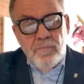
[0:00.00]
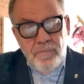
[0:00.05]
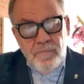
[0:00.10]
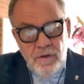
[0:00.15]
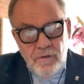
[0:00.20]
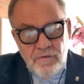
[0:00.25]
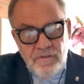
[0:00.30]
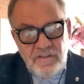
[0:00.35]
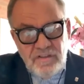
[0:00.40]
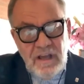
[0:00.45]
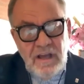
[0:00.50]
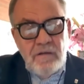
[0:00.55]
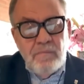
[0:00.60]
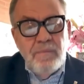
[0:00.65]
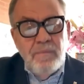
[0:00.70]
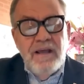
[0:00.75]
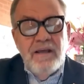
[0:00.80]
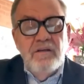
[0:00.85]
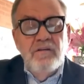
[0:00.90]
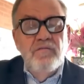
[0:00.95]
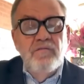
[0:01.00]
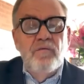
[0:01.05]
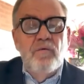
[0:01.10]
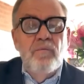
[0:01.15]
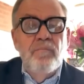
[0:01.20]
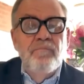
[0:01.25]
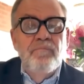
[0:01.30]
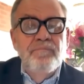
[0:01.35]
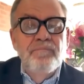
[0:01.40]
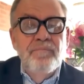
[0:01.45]
abuse that platform,
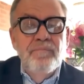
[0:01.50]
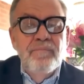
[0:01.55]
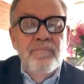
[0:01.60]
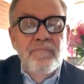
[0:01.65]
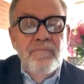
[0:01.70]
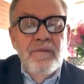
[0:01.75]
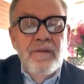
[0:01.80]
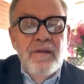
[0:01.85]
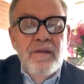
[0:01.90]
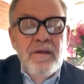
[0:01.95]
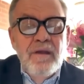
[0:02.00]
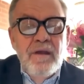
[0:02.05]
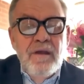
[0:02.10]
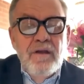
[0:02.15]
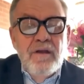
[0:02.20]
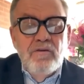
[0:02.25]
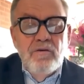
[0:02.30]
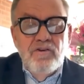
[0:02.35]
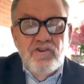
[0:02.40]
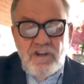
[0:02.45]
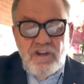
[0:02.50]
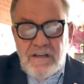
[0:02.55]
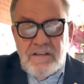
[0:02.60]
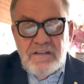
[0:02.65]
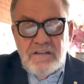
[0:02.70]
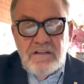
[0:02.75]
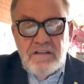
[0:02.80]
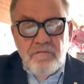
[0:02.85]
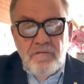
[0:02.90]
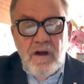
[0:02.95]
to
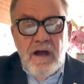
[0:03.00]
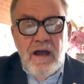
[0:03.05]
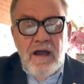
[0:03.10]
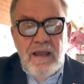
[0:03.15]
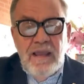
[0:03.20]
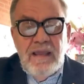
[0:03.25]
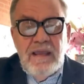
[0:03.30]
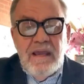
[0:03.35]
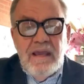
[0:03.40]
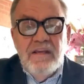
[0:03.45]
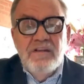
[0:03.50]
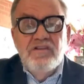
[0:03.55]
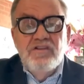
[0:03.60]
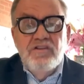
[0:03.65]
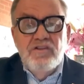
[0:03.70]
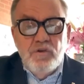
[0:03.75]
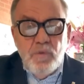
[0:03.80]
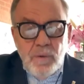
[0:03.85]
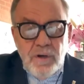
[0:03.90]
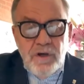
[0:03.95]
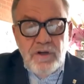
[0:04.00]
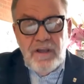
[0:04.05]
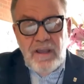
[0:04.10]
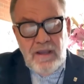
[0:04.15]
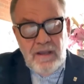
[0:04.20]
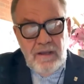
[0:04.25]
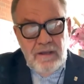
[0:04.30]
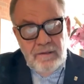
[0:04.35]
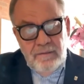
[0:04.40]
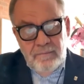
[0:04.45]
justify his
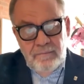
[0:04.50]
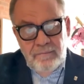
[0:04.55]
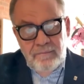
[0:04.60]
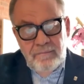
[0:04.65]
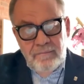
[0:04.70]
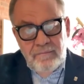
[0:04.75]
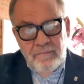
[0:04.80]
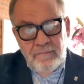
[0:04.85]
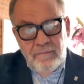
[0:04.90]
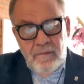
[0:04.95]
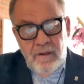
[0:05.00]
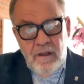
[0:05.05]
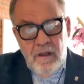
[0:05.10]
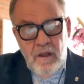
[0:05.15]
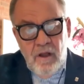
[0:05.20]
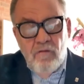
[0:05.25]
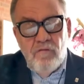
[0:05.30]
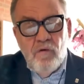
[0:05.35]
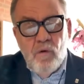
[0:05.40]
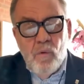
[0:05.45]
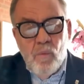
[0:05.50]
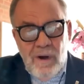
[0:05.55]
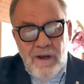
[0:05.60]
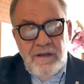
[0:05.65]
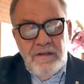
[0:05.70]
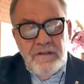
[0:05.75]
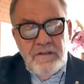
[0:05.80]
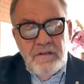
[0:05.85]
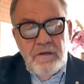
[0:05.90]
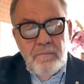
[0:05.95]
twerking for
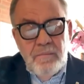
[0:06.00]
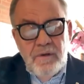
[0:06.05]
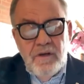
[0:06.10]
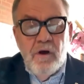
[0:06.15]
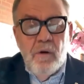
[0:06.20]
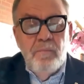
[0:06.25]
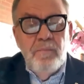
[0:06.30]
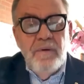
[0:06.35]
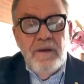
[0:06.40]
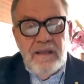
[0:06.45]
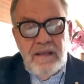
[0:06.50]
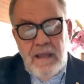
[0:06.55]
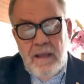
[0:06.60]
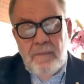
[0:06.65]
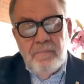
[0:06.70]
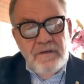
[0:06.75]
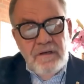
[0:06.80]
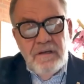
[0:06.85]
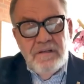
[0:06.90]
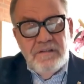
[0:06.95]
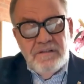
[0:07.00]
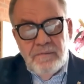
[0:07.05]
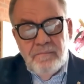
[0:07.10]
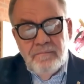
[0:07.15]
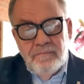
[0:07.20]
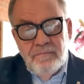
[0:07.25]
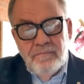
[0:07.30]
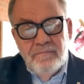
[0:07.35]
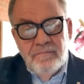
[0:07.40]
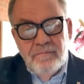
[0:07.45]
white monopoly capitalism.
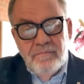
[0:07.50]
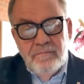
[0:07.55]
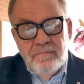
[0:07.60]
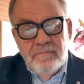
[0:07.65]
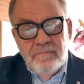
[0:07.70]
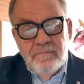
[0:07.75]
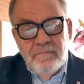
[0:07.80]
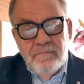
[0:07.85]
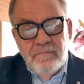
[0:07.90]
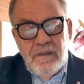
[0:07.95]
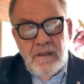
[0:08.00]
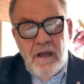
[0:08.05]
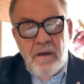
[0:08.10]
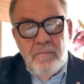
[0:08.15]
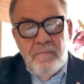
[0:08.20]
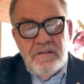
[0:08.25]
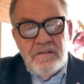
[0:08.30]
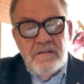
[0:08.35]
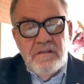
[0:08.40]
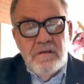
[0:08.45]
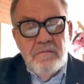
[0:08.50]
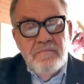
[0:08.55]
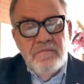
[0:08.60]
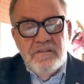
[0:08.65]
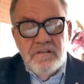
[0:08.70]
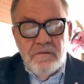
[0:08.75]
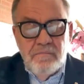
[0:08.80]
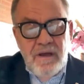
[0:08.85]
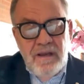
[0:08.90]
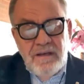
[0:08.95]
Now, Mr.
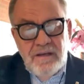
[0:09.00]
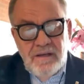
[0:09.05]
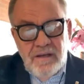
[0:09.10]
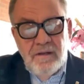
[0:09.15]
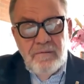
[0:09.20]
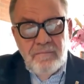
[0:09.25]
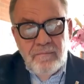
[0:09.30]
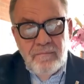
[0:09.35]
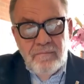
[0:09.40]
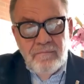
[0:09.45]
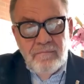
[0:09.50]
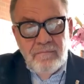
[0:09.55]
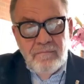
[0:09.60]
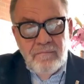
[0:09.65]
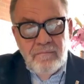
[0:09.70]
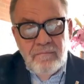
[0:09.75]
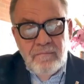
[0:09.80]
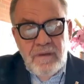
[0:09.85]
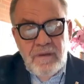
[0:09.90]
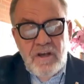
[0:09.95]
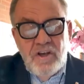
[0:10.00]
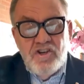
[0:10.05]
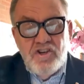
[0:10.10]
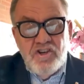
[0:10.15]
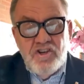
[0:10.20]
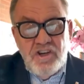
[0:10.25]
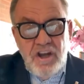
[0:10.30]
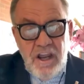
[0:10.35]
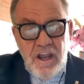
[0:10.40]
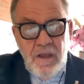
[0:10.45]
Nzimande,
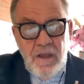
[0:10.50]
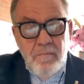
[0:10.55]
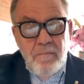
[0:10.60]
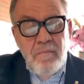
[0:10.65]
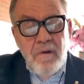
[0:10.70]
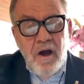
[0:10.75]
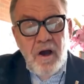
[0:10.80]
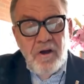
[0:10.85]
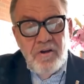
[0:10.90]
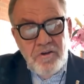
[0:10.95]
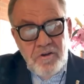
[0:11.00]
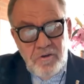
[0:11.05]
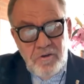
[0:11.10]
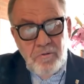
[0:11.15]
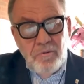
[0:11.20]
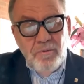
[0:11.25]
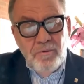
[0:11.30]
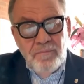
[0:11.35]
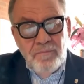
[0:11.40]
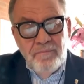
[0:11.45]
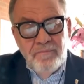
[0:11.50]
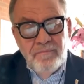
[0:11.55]
shame on you,